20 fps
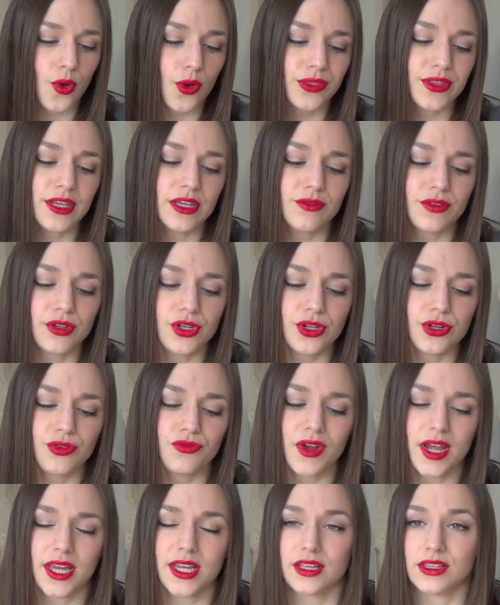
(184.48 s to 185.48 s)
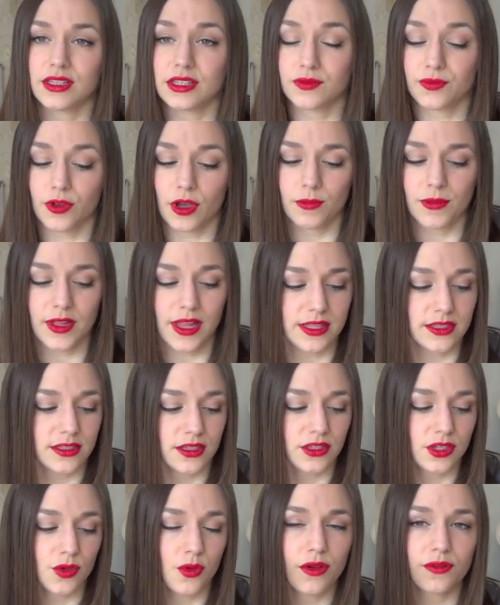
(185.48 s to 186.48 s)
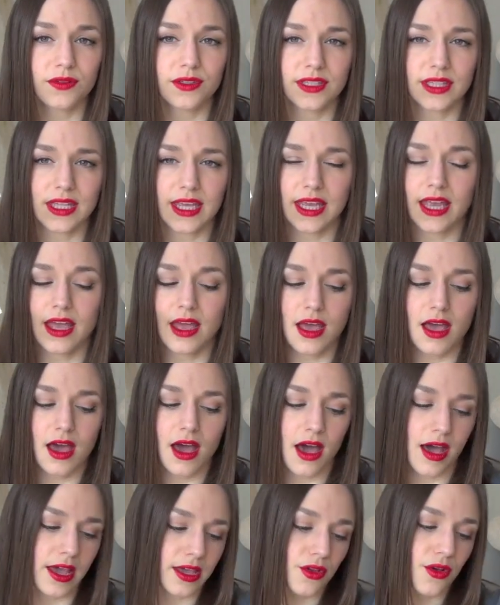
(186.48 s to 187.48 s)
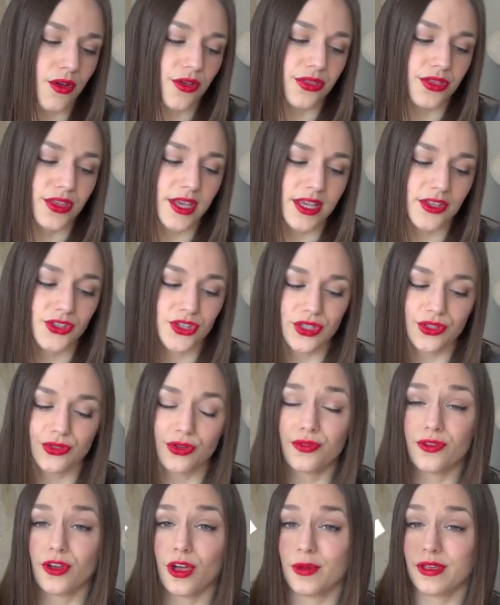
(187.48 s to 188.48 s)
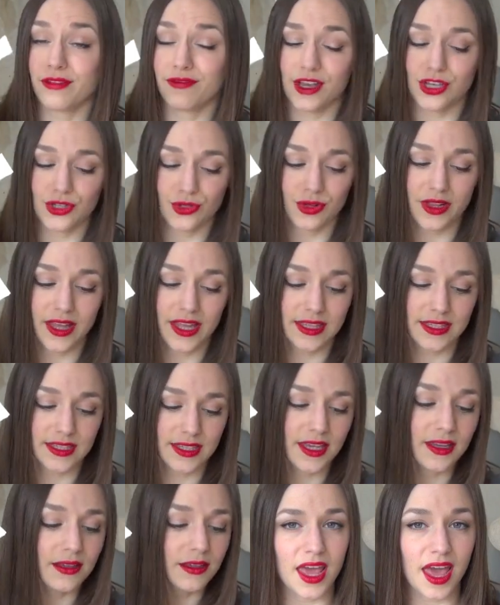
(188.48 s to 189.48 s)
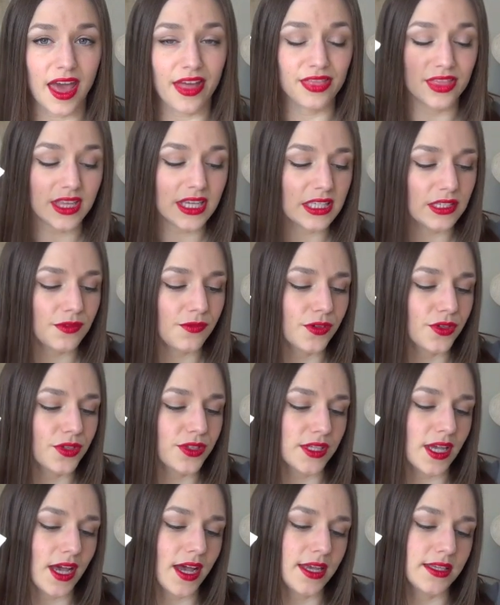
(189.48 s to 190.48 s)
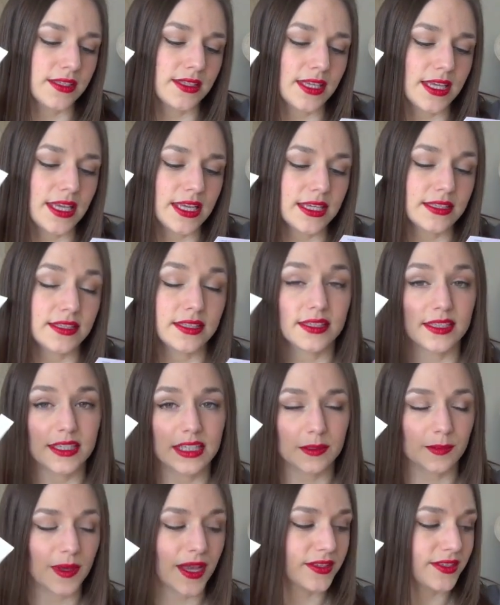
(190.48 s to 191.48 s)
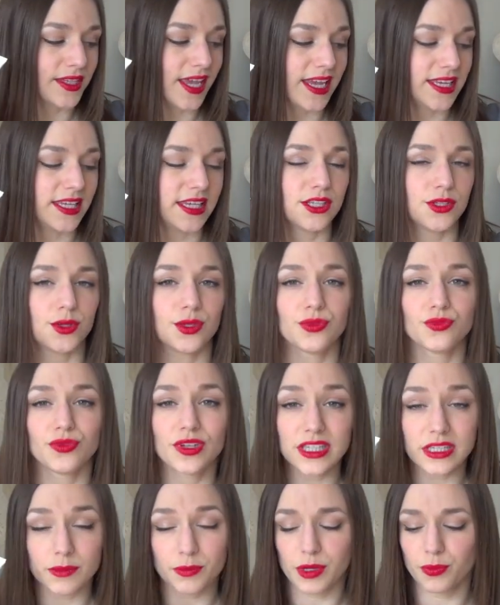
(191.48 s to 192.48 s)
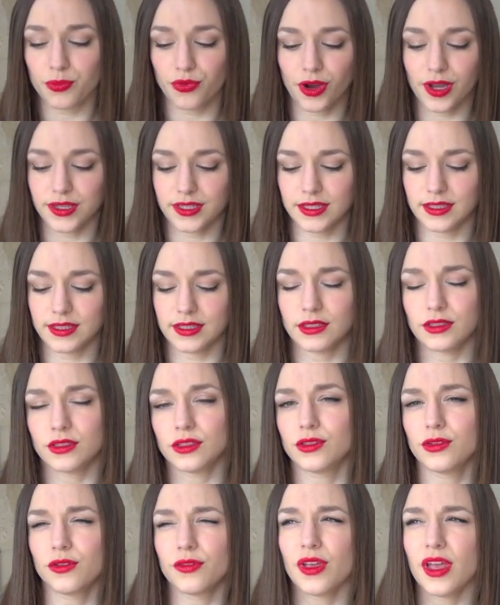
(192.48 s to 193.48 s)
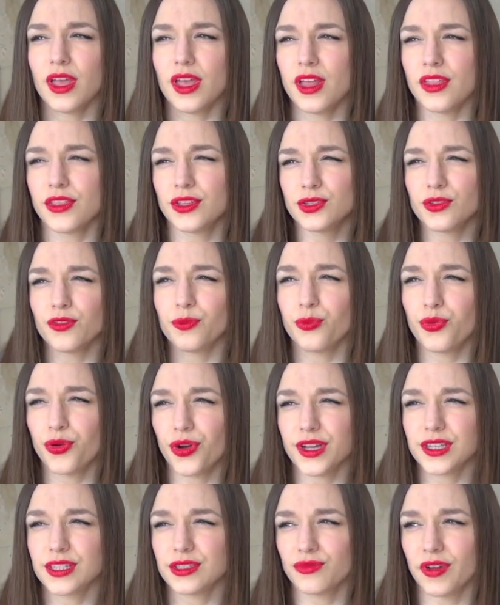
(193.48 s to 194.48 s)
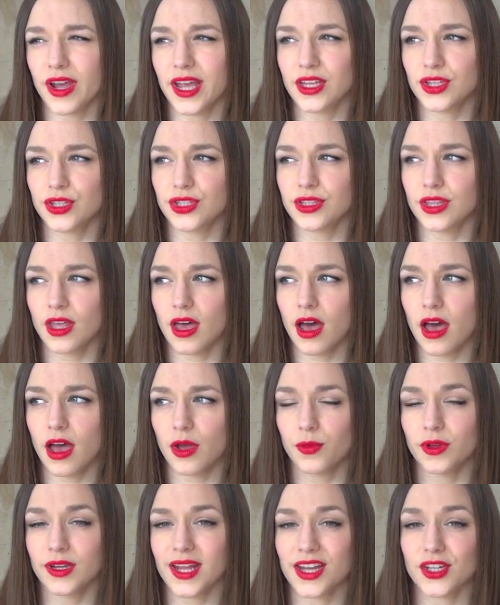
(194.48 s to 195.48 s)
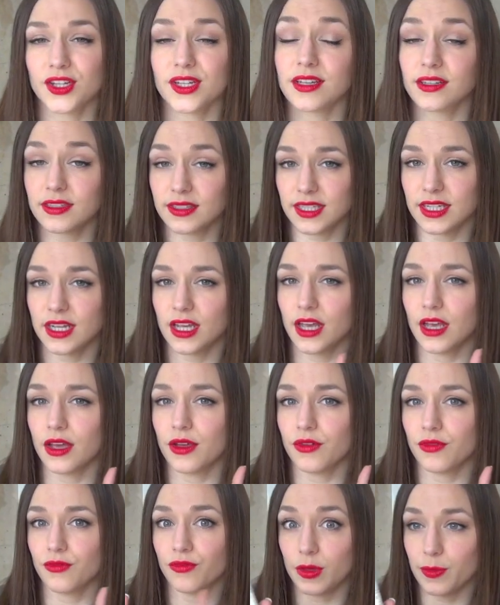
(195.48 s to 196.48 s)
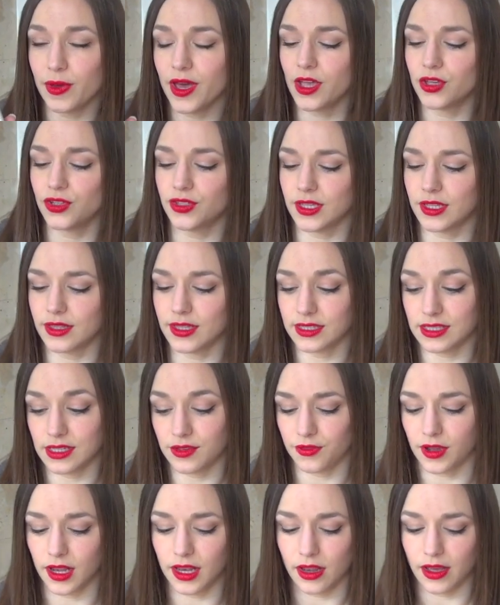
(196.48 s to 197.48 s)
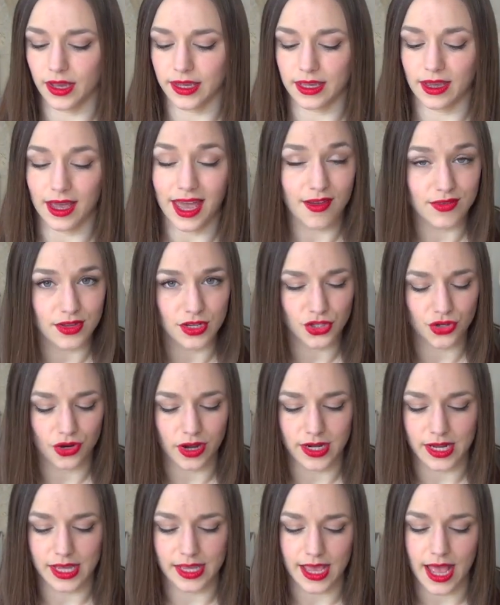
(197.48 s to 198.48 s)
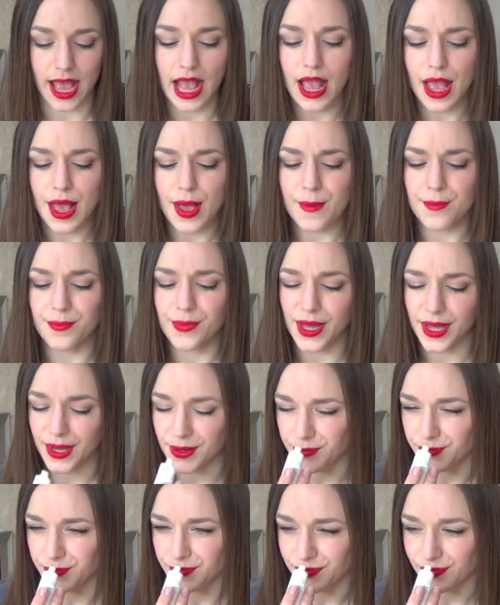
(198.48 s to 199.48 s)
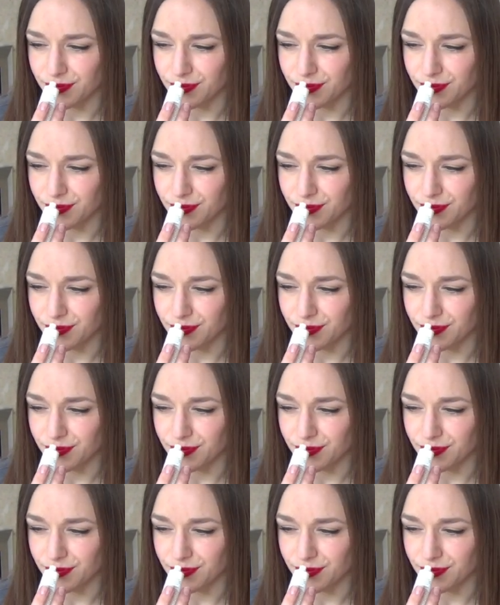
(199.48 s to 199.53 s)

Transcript: or the Renew Radiance Foam Cleanser. So obviously I got the Gentle Foaming Facial Cleanser, and this full size is £6.80, so it's reasonably priced. It's sort of the sort of price range that I would actually consider repurchasing this if I like it. I haven't tried it yet. But